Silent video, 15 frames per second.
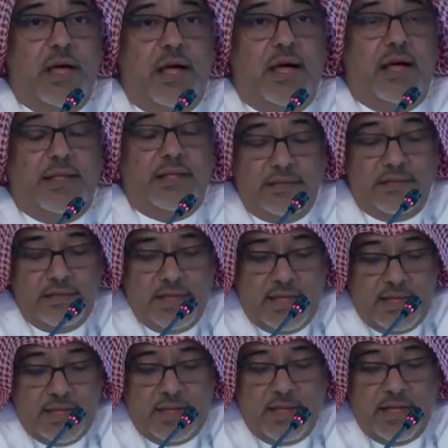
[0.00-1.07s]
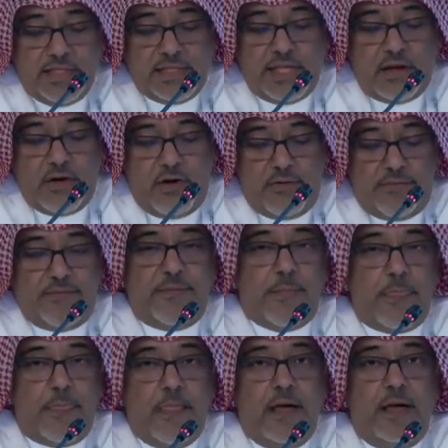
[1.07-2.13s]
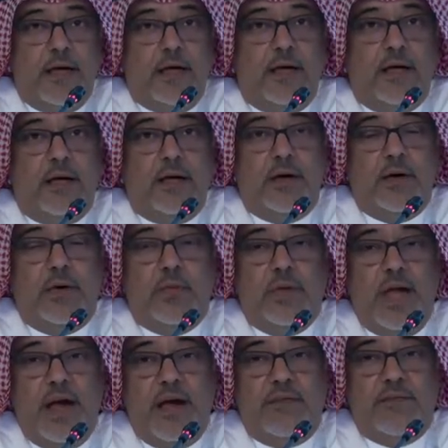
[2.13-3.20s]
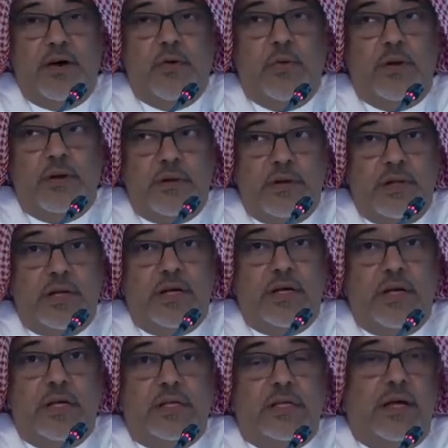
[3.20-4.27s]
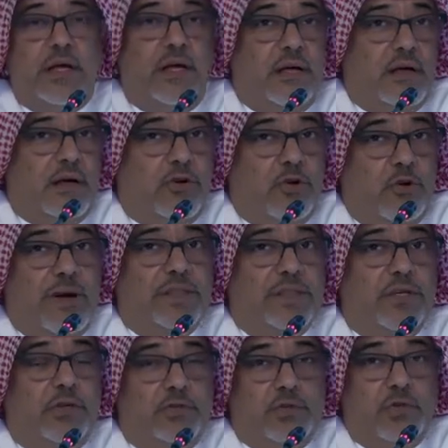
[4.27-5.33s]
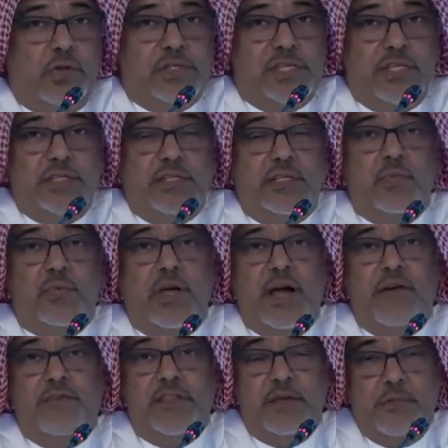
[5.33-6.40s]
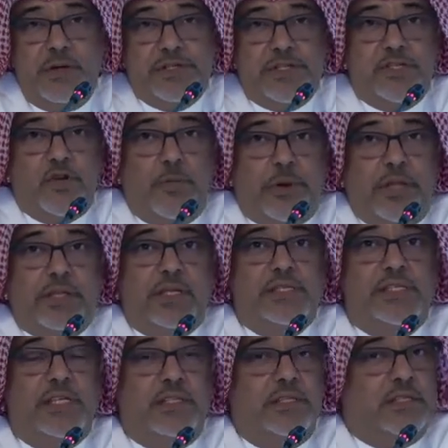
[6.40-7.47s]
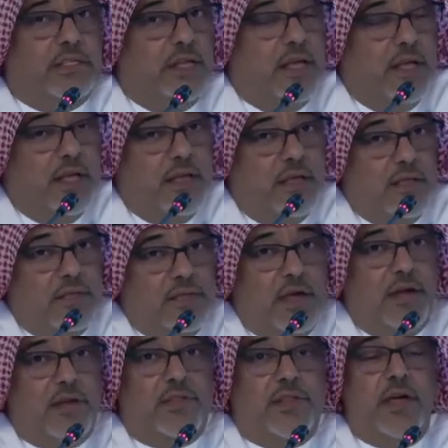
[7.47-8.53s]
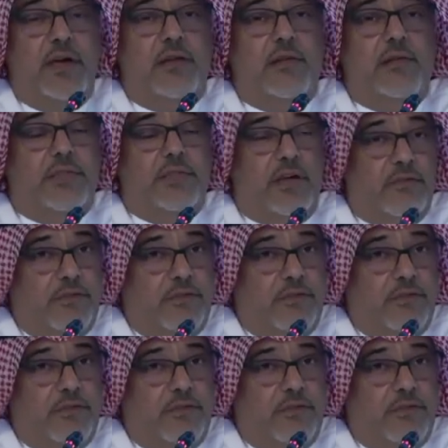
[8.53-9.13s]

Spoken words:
And let's kick off. We have our command and control center. We have the emergency operating center. They are there. They are